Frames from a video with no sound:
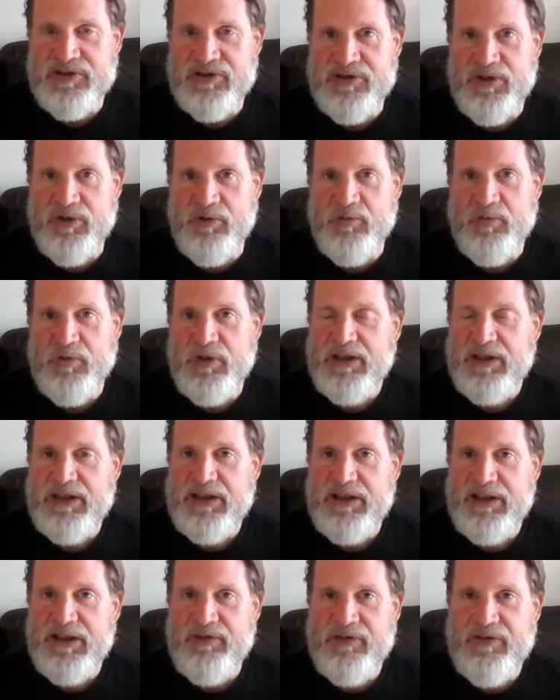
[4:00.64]
So
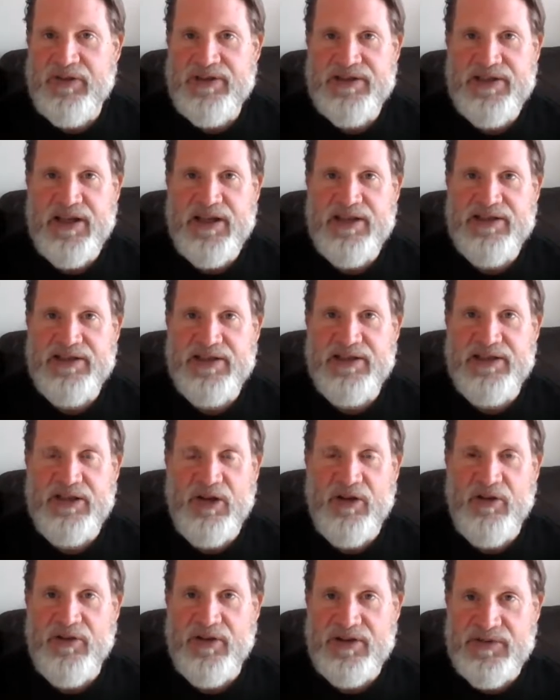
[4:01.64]
if it says,
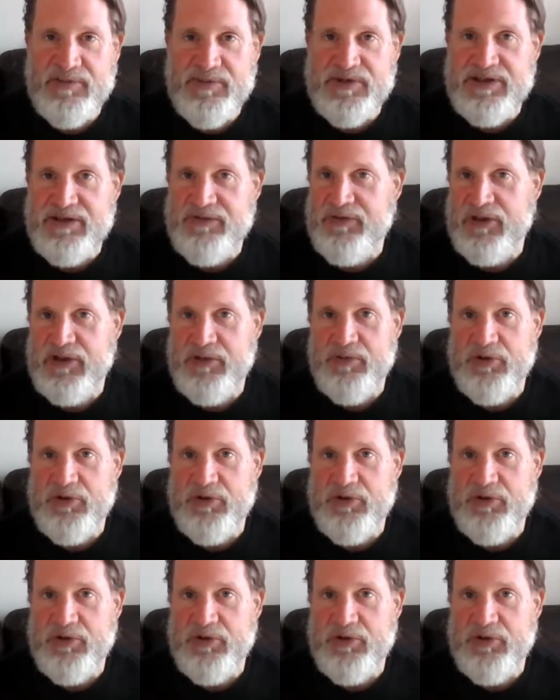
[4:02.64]
they're specifically